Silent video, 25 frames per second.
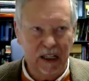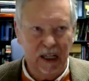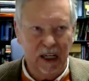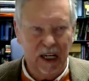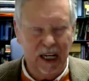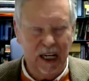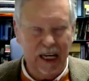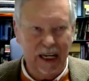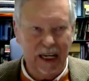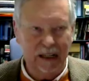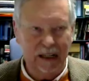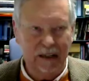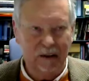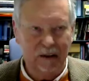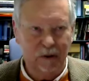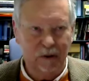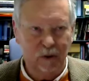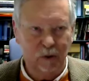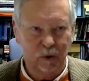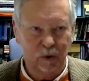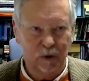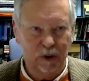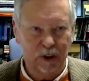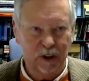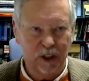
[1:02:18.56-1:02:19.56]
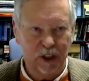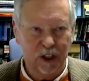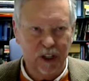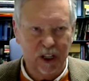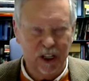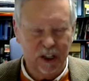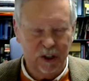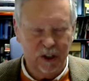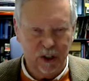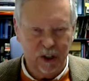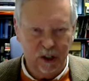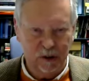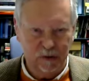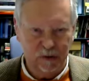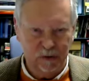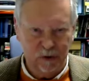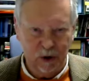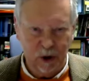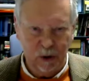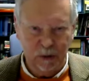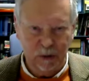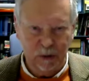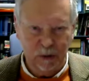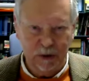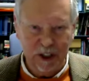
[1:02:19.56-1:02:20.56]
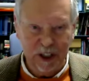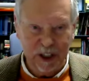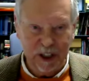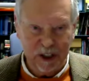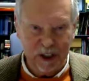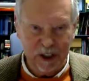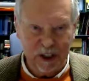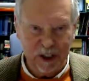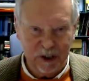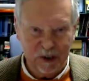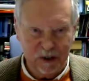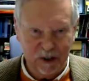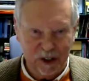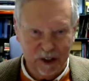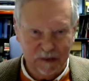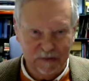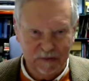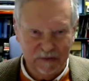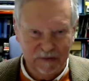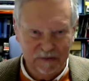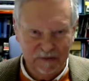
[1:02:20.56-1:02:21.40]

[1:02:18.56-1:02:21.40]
Latin with the teaching of Roman history.